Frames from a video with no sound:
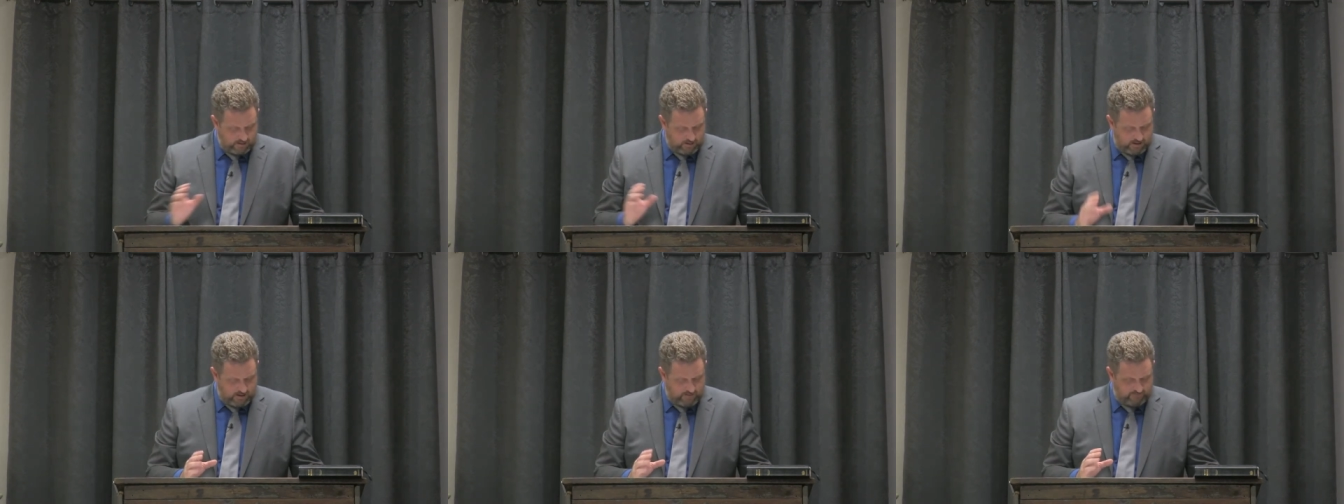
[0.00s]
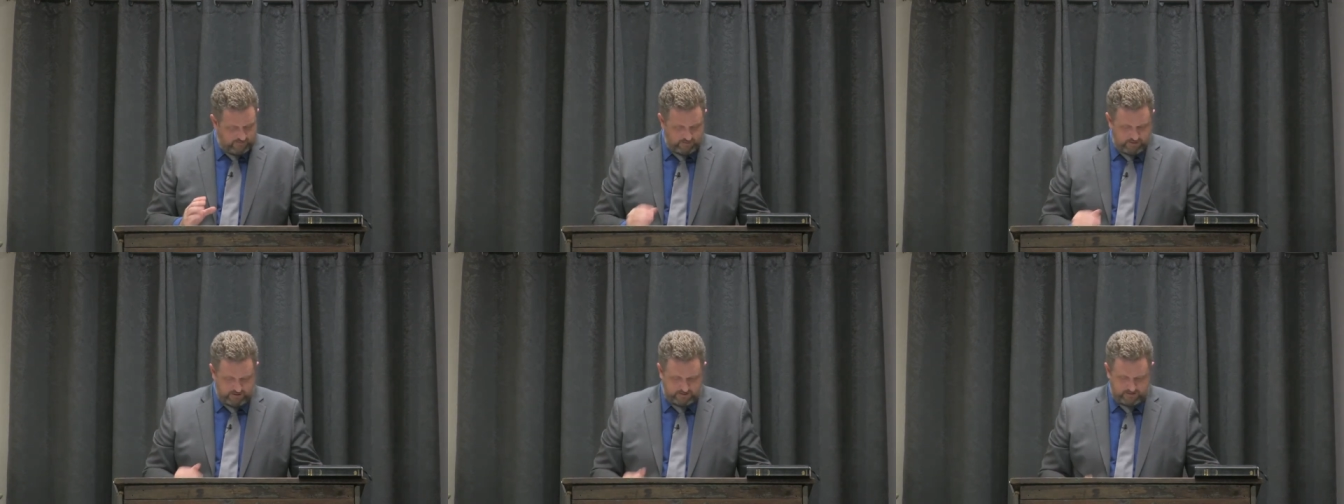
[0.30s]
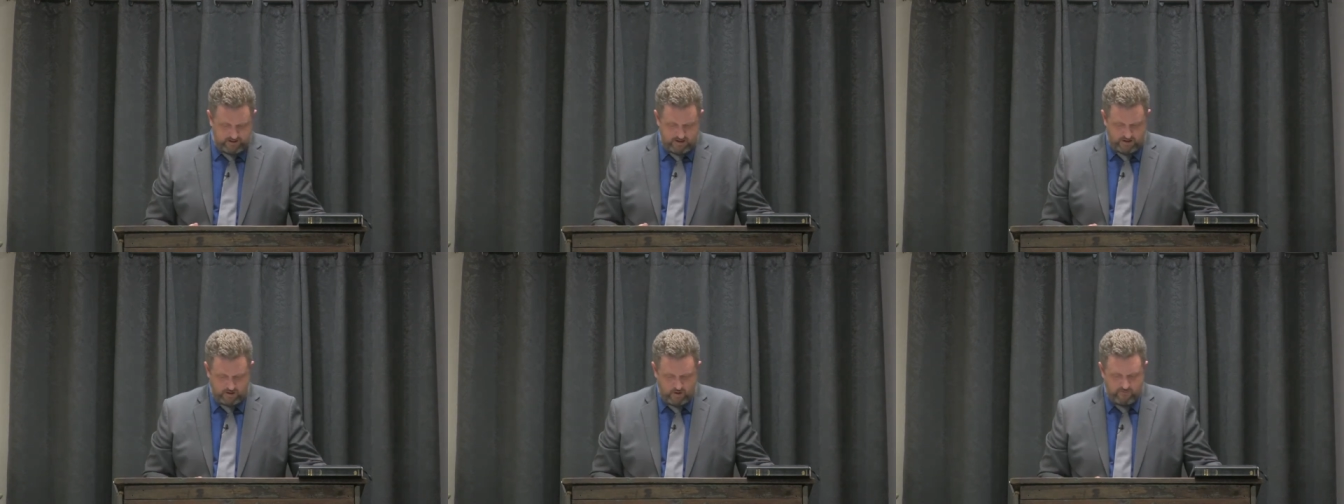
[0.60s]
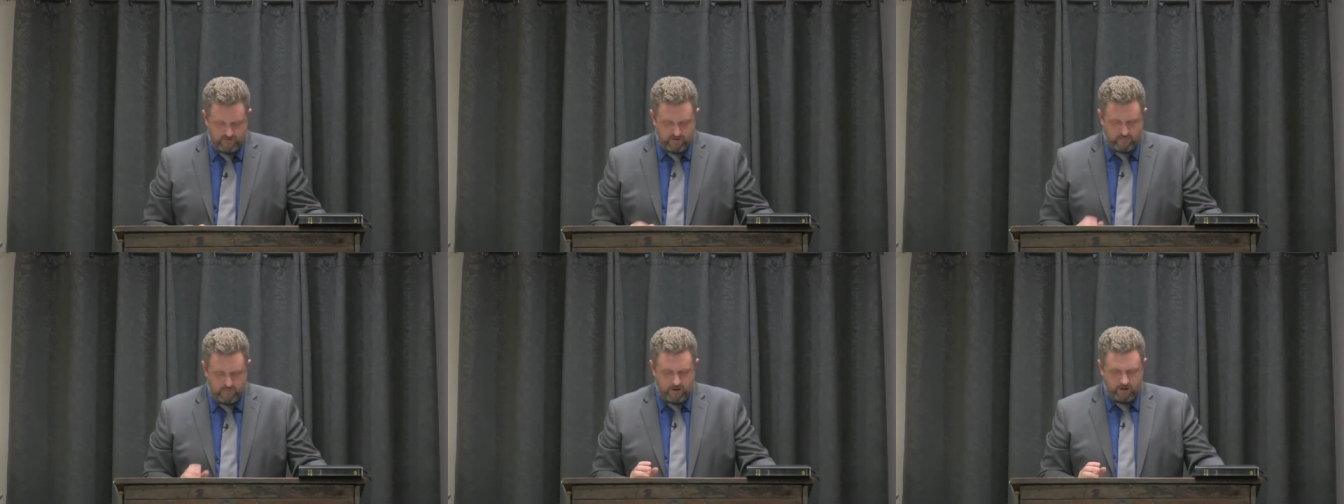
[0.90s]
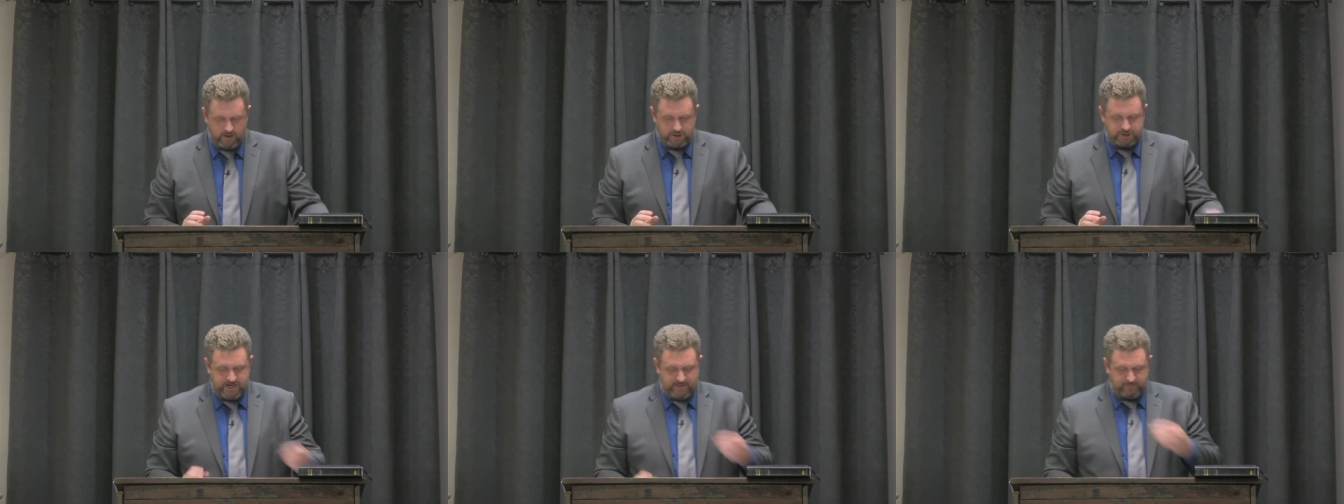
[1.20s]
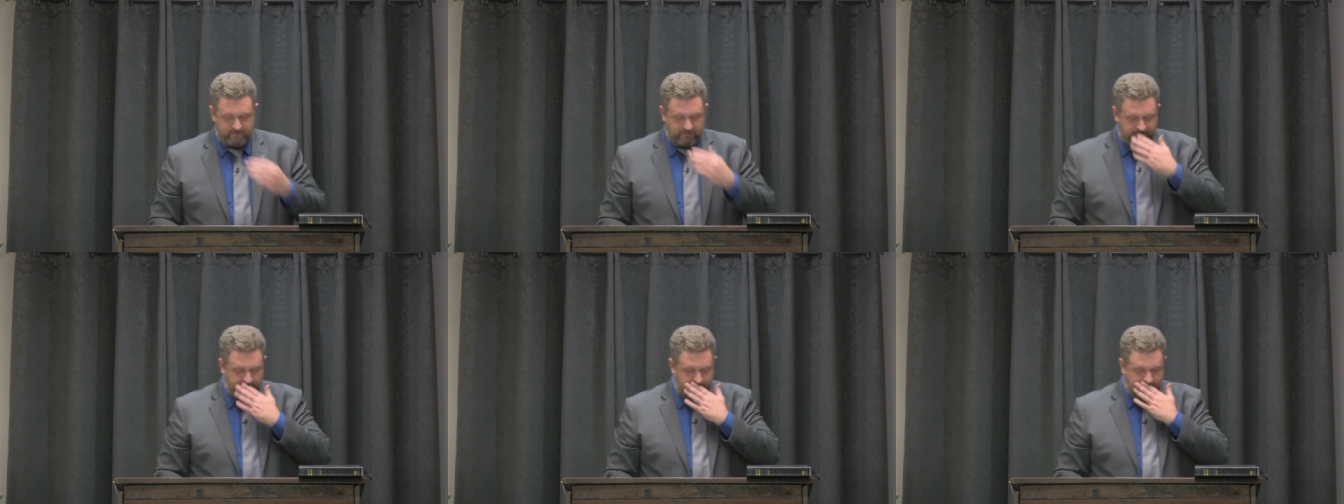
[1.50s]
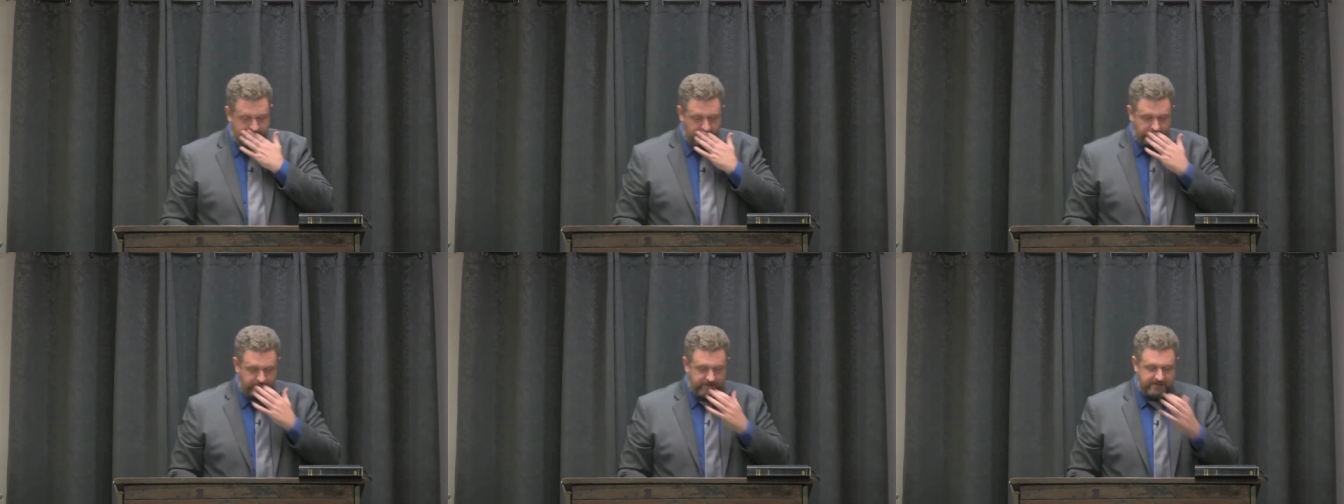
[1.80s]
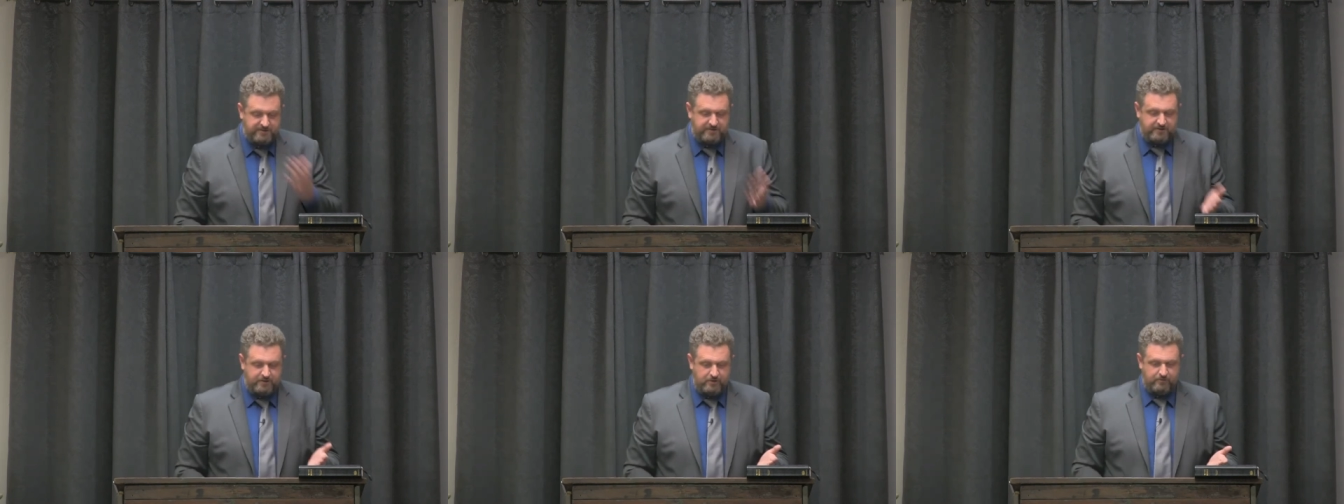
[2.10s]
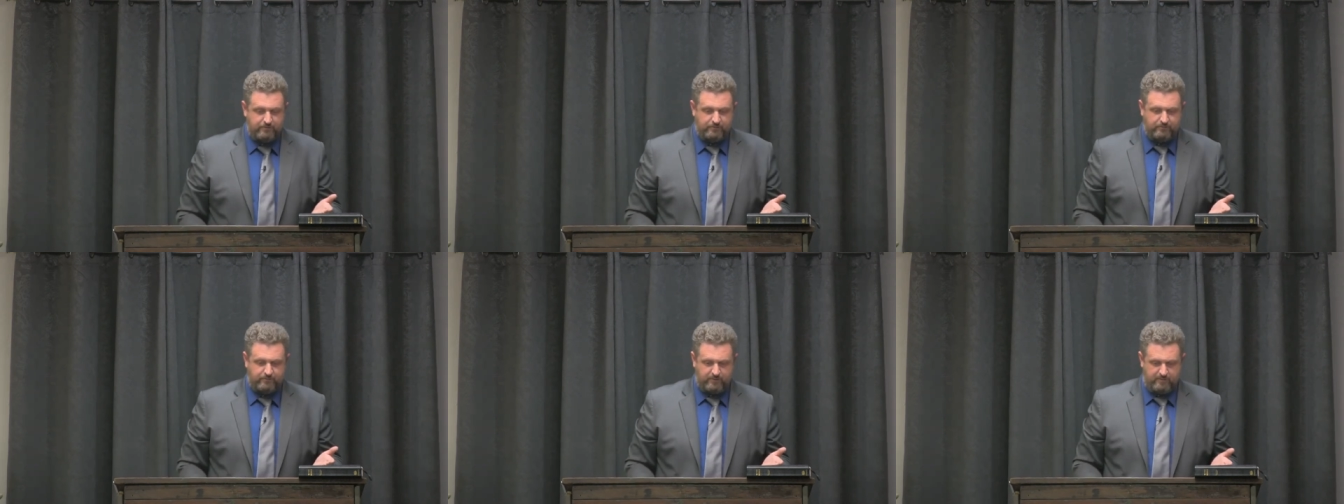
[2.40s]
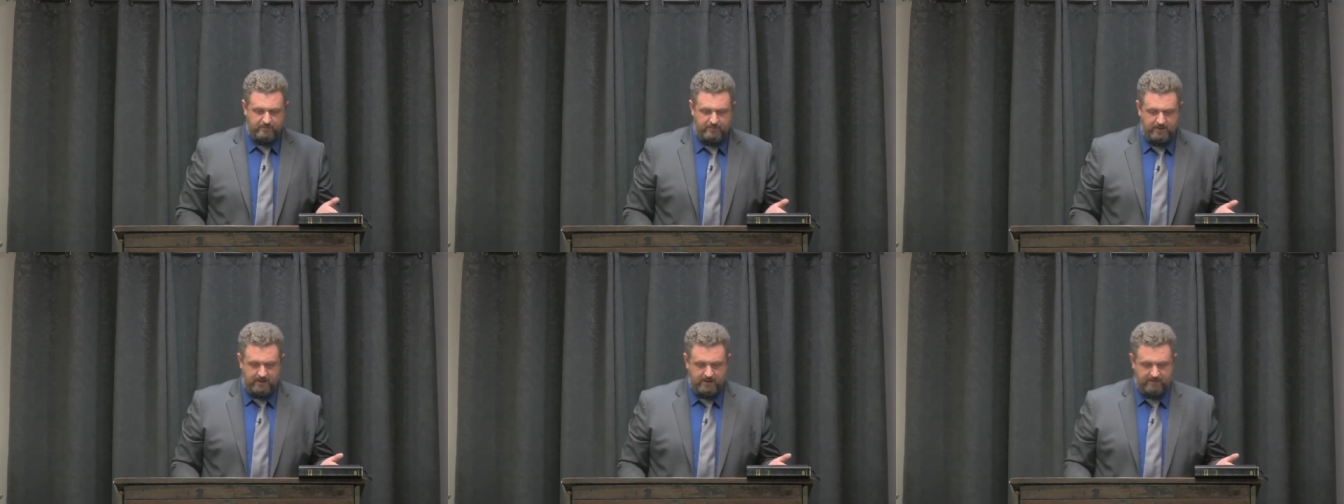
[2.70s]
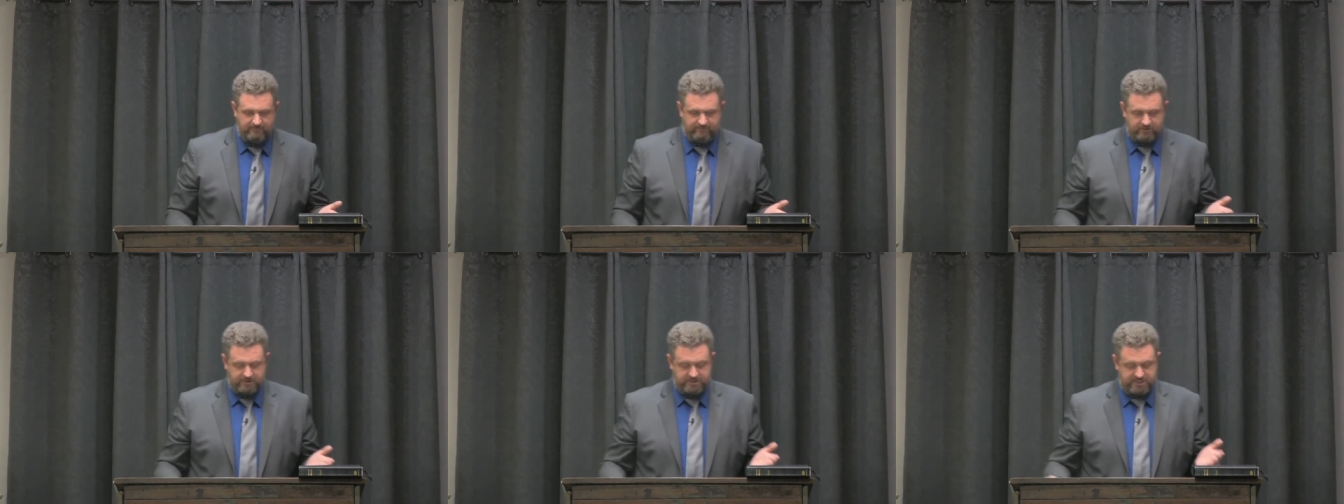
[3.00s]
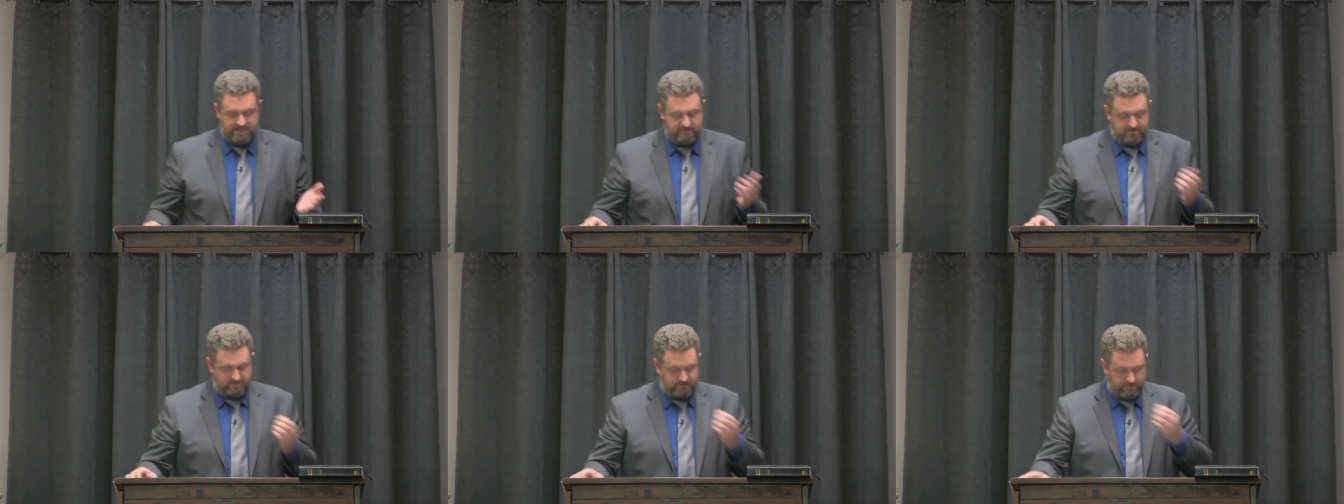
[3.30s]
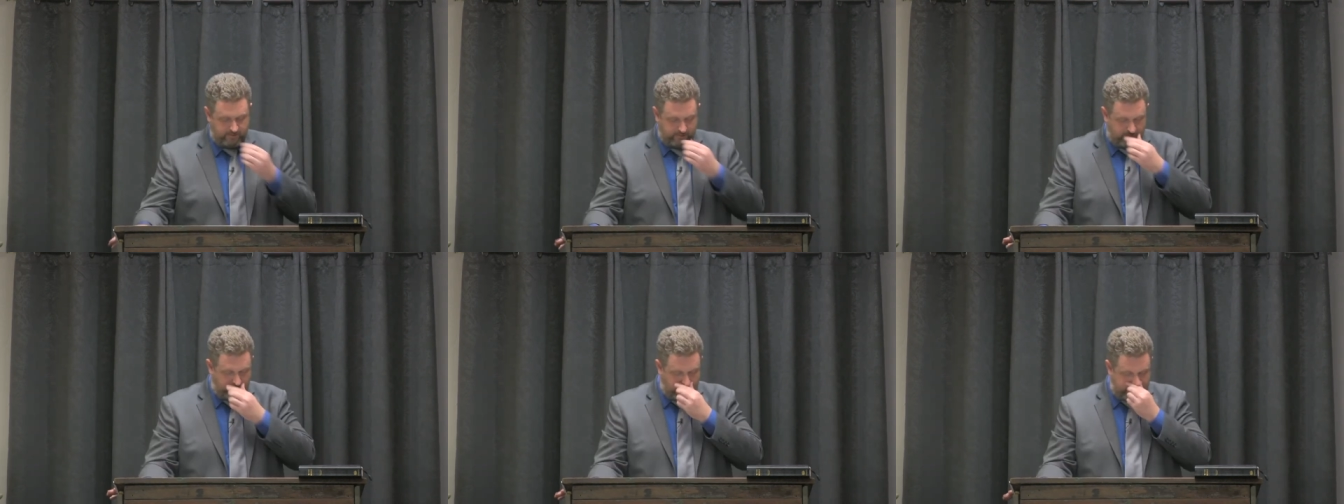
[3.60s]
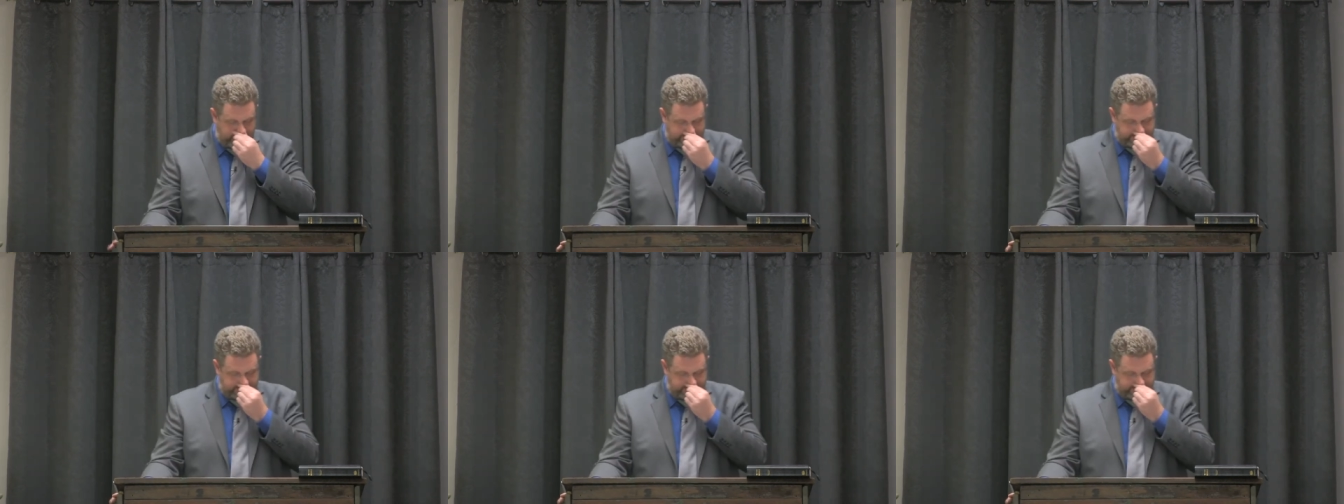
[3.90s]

If you look there, go over to Mark chapter 3. I'll read to you from uh, 1 Samuel 31.